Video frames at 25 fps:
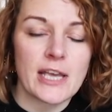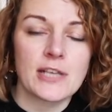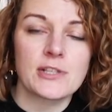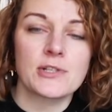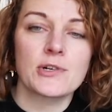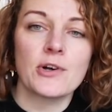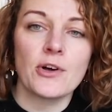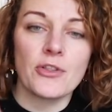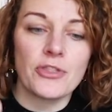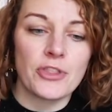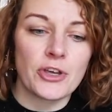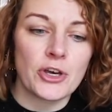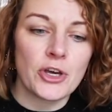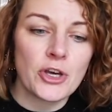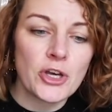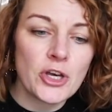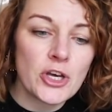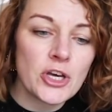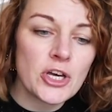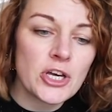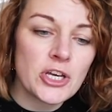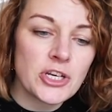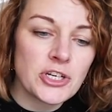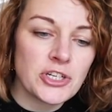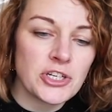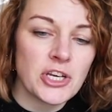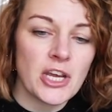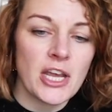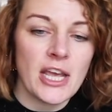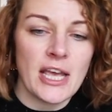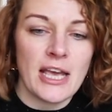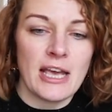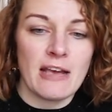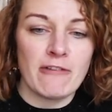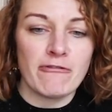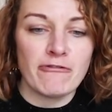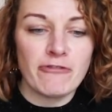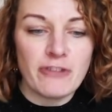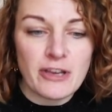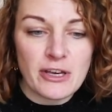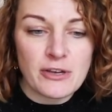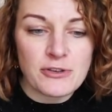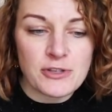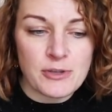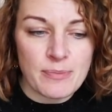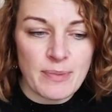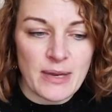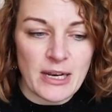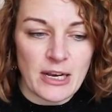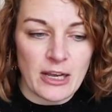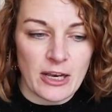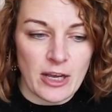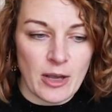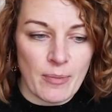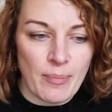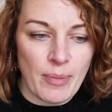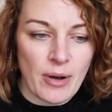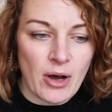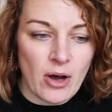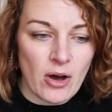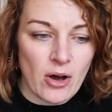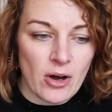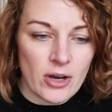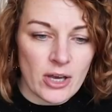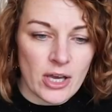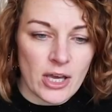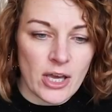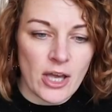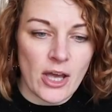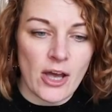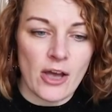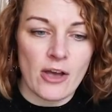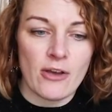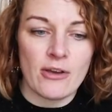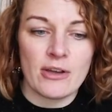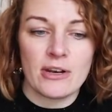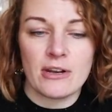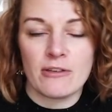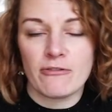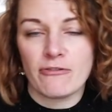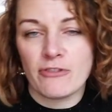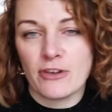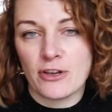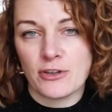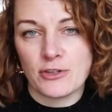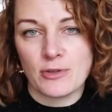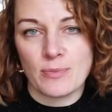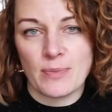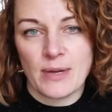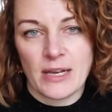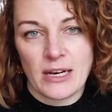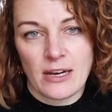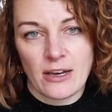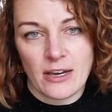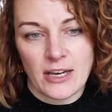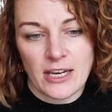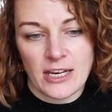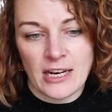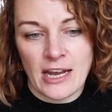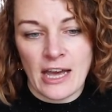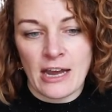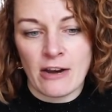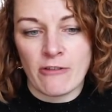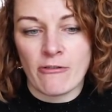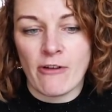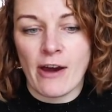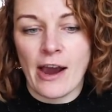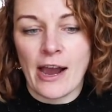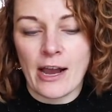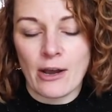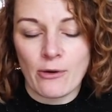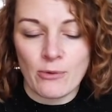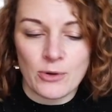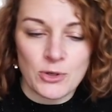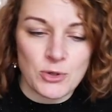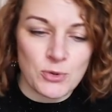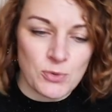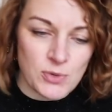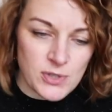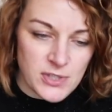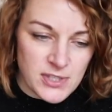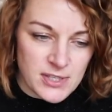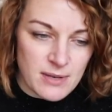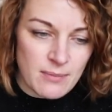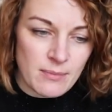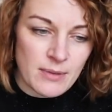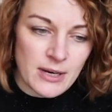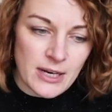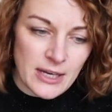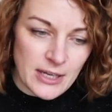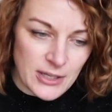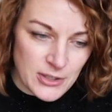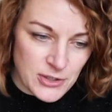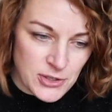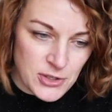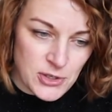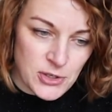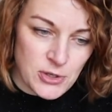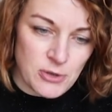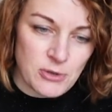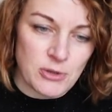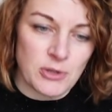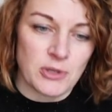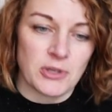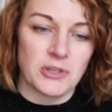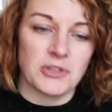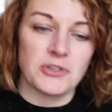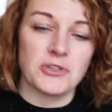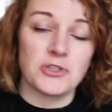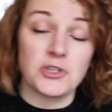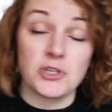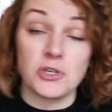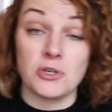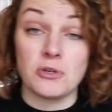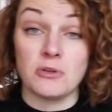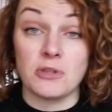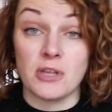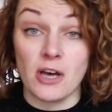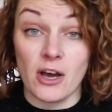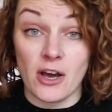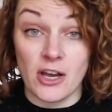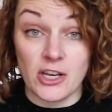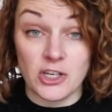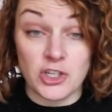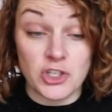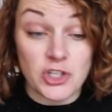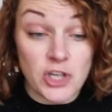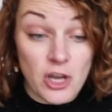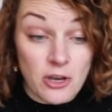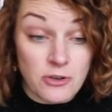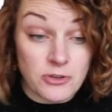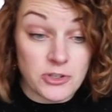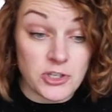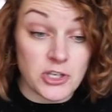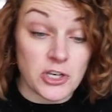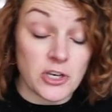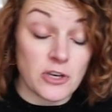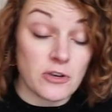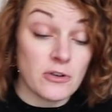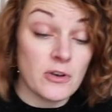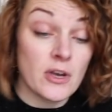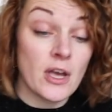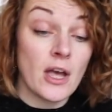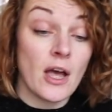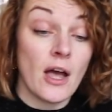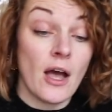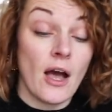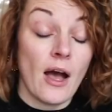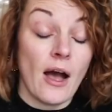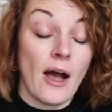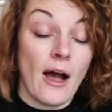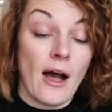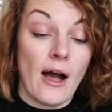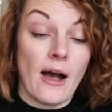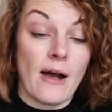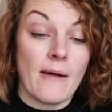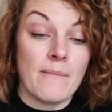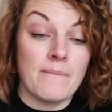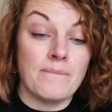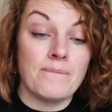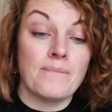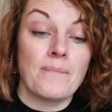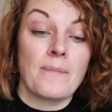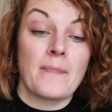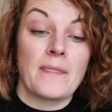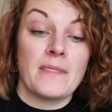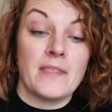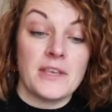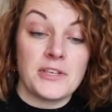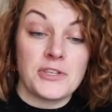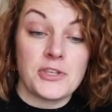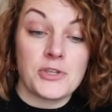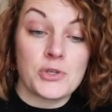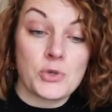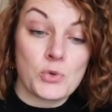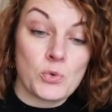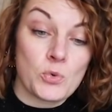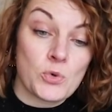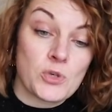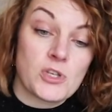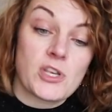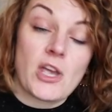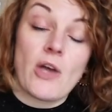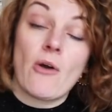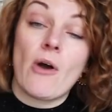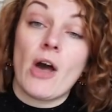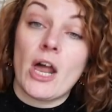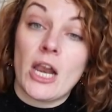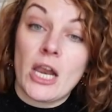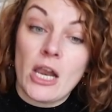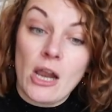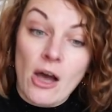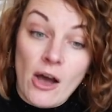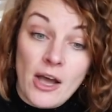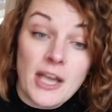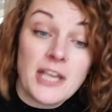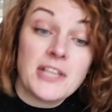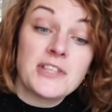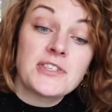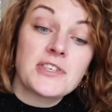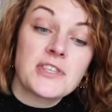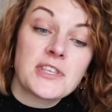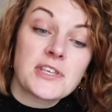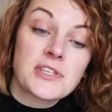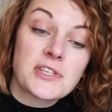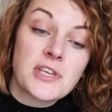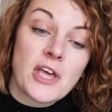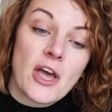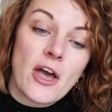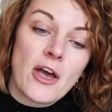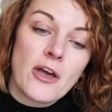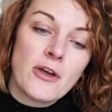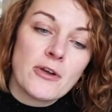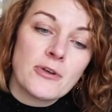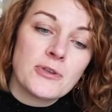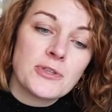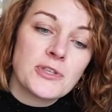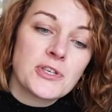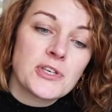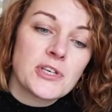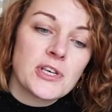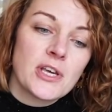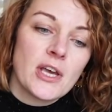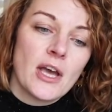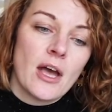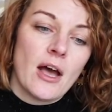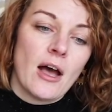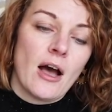It's got the hood. It feels a bit like a parka coat and it feels a bit like an anorak, which was similar to the two that I showed you. This is also unlined, this coat.